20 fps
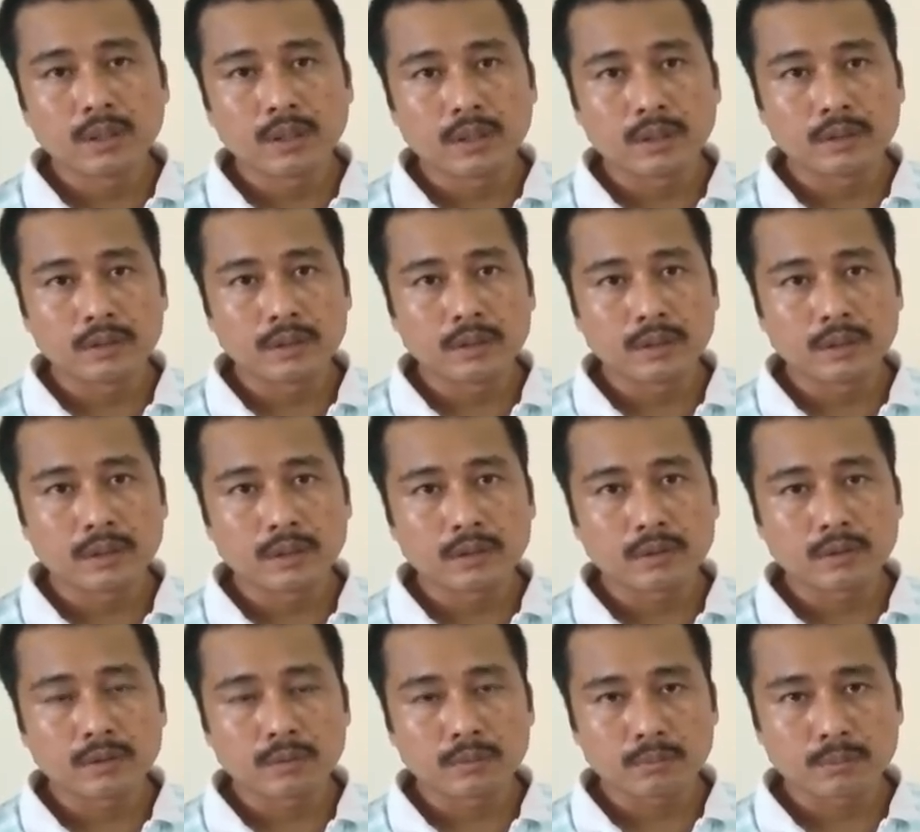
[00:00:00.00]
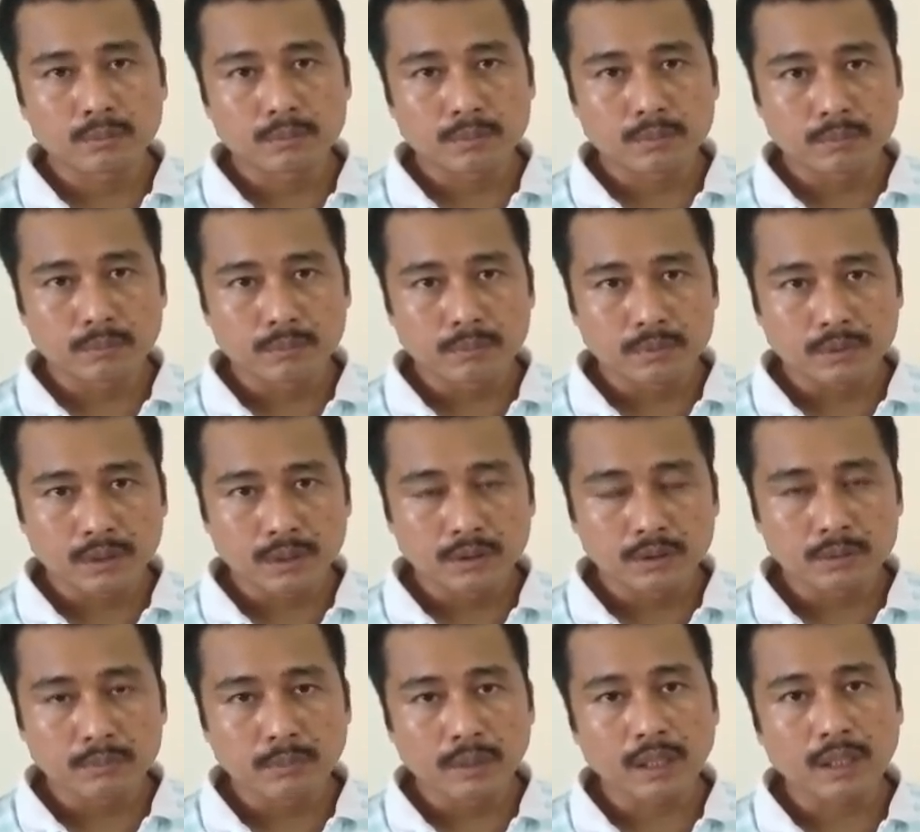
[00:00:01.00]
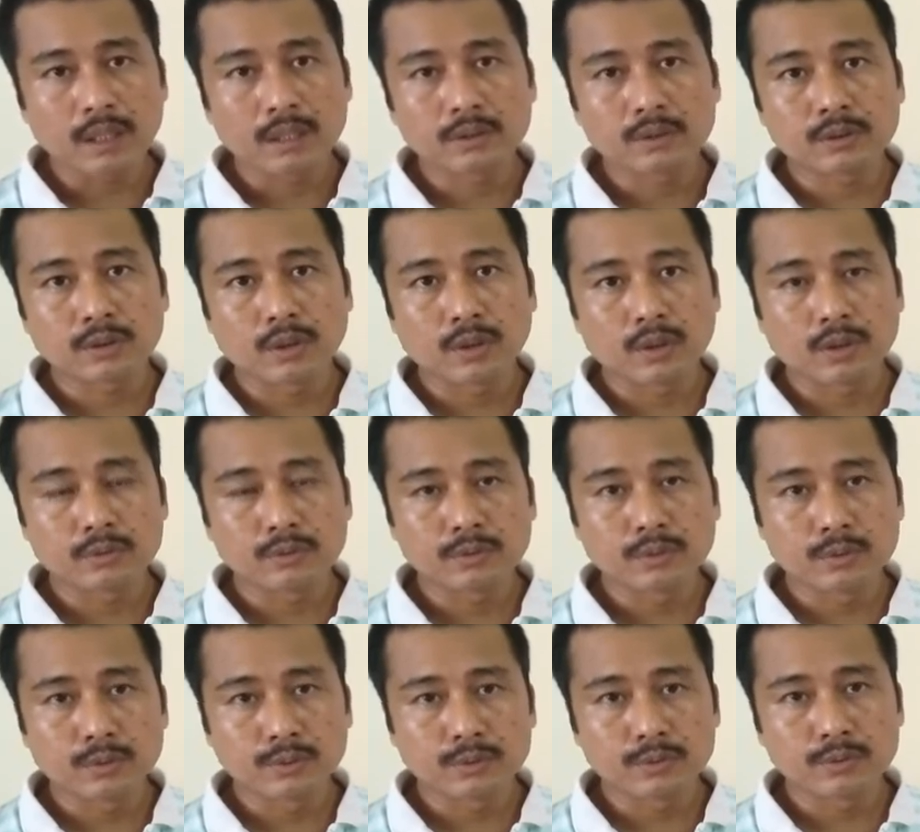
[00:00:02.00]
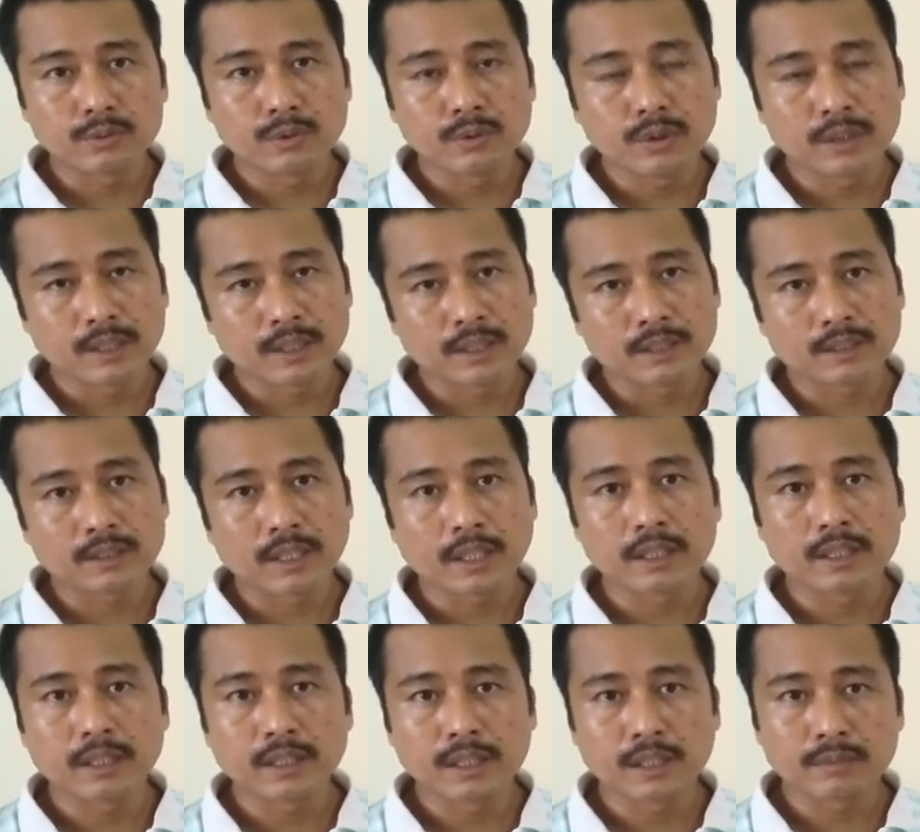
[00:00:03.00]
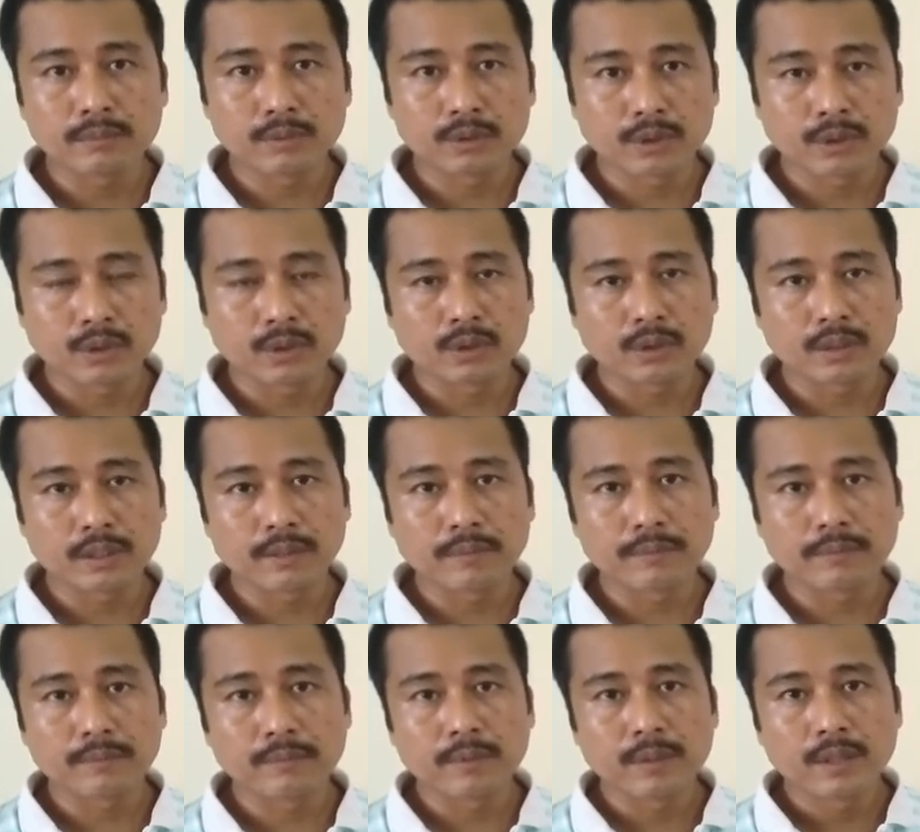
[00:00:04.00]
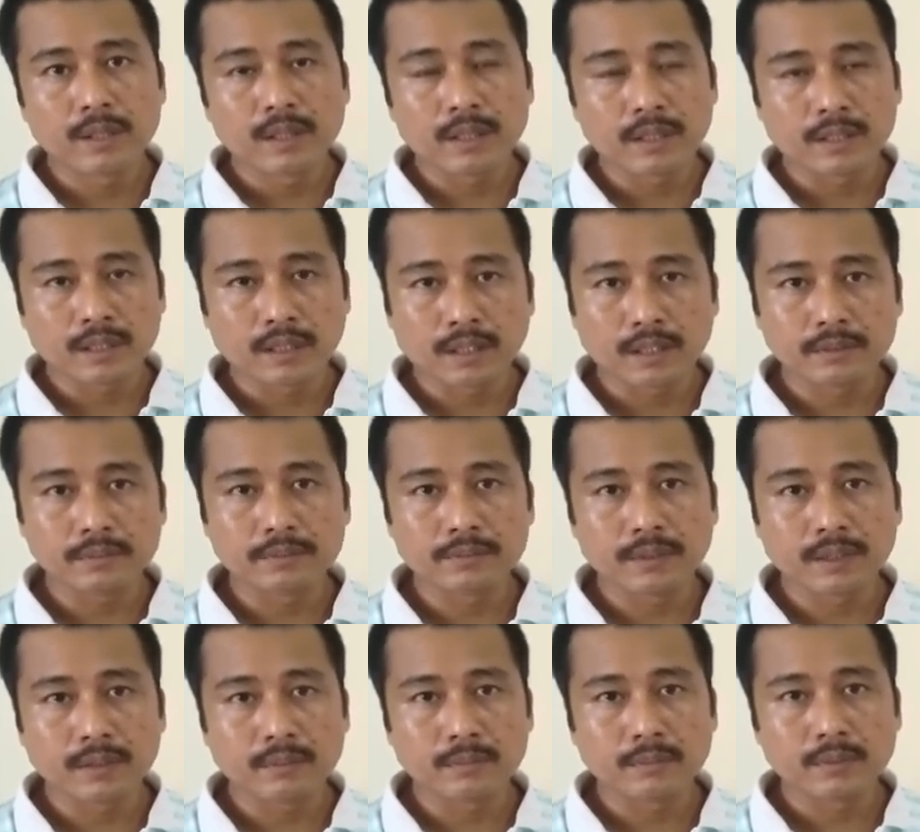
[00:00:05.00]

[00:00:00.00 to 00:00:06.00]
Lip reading: the transition metals of group 4, that is titanium, zirconium, and hafnium,